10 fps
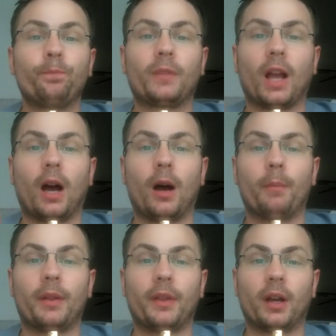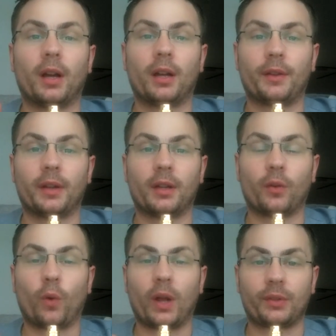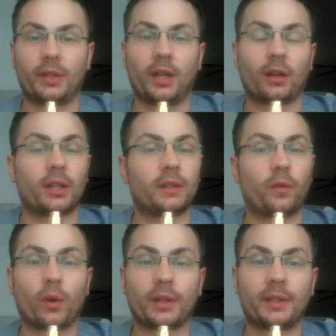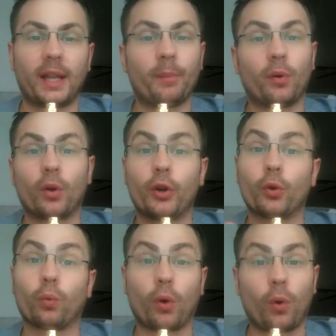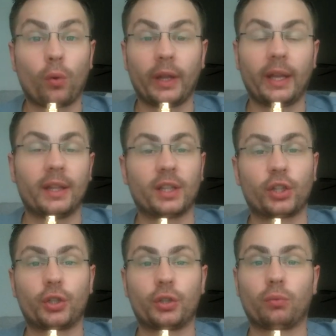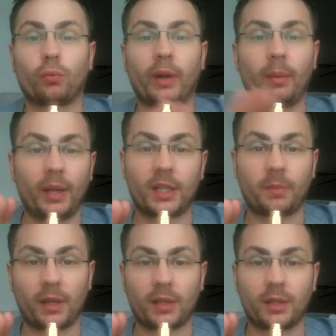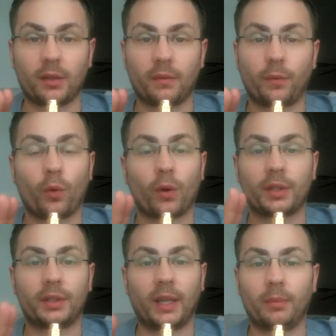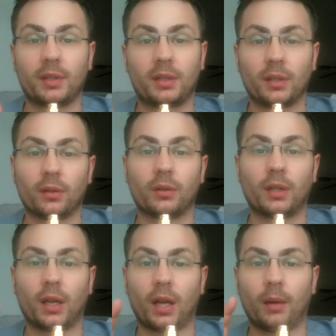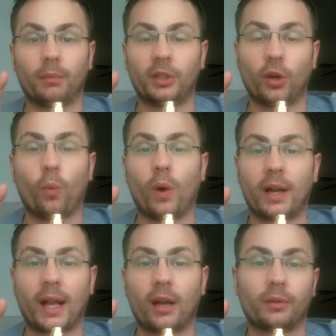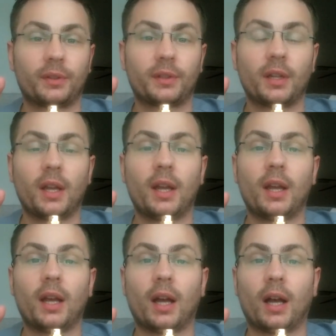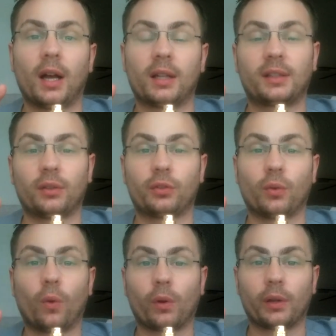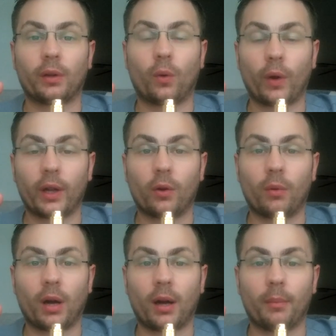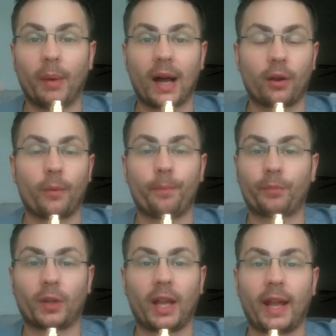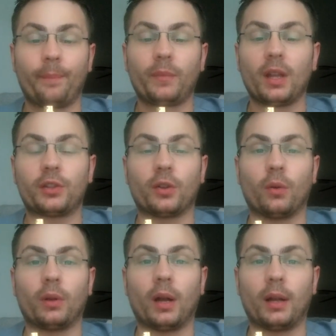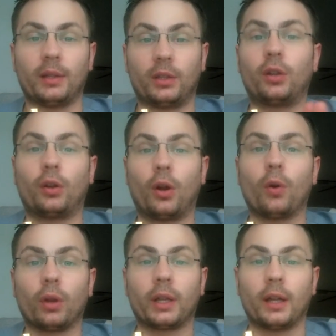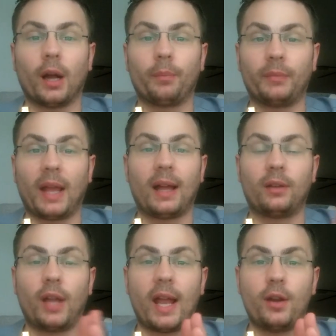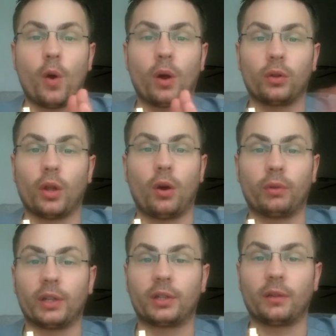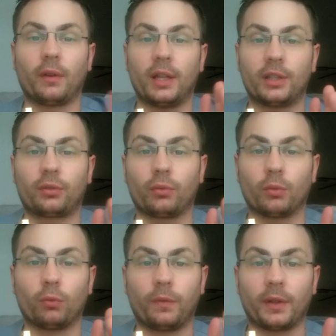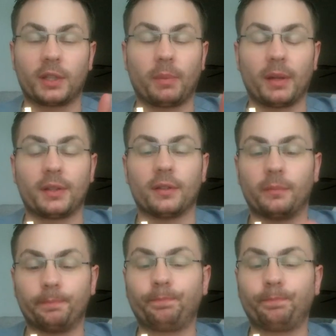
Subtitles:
the oils in here. Because, for example, neroli is extremely expensive for a steam distilled 1 ounce essential oil bottle. Okay, so go look it up. That note alone is through the roof expensive.